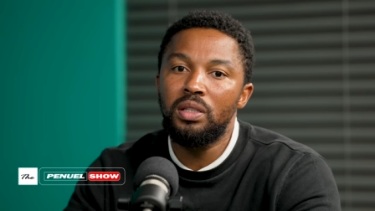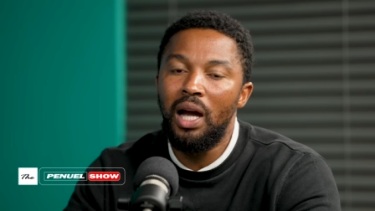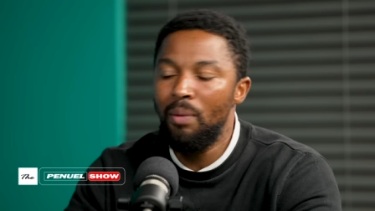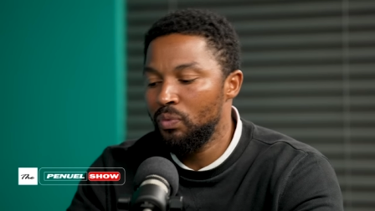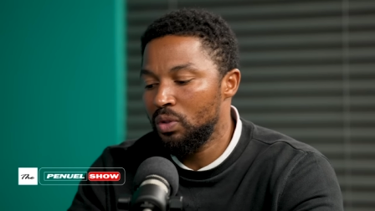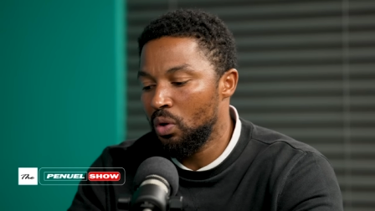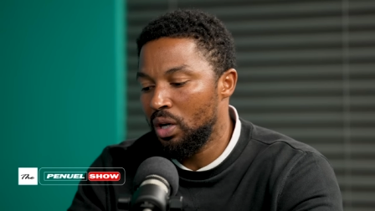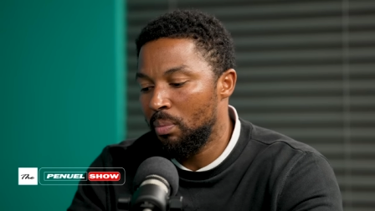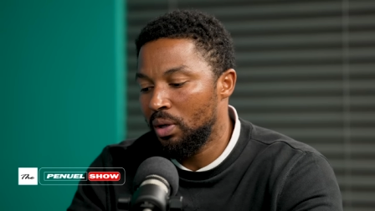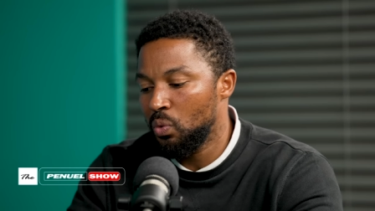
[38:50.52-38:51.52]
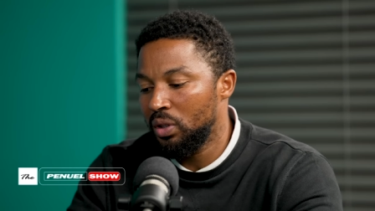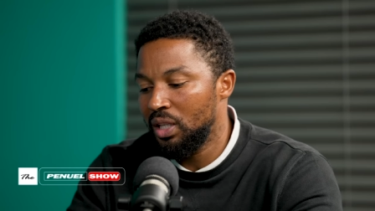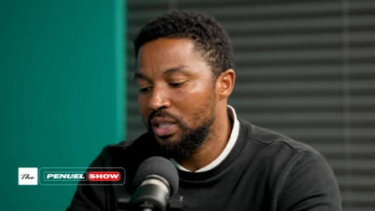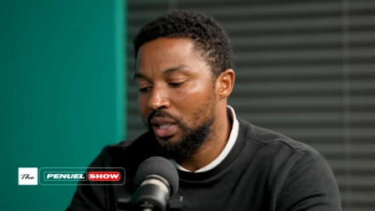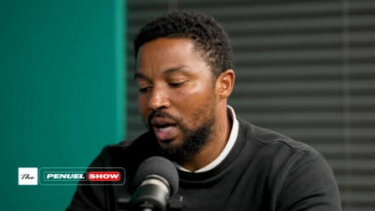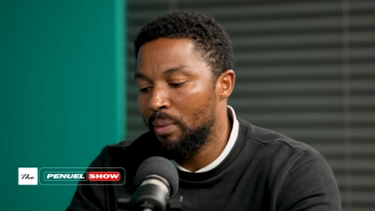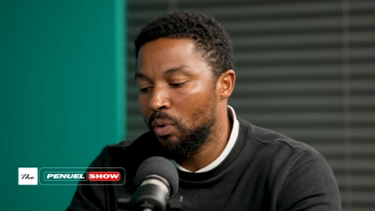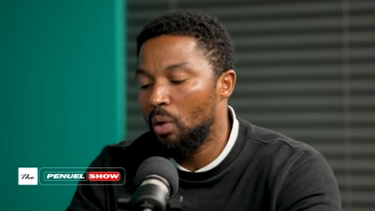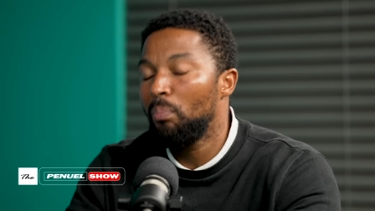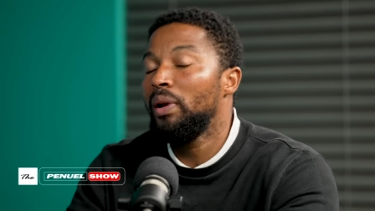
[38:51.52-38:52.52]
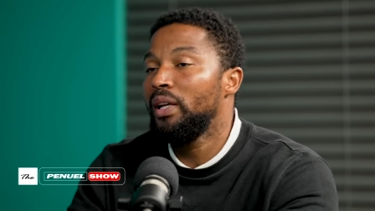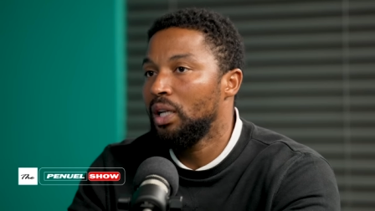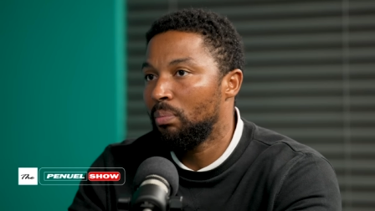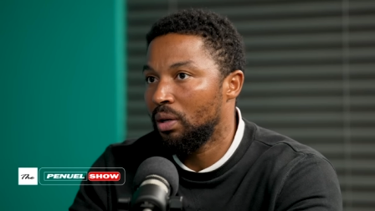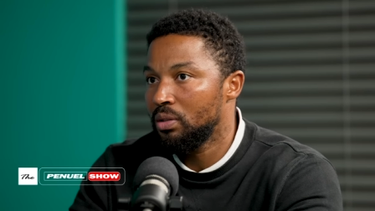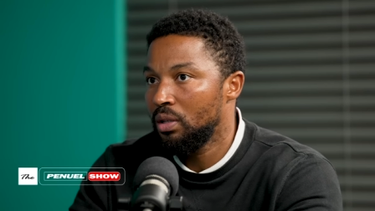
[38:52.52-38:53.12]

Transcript: I'm talking about what things that I'm complaining about.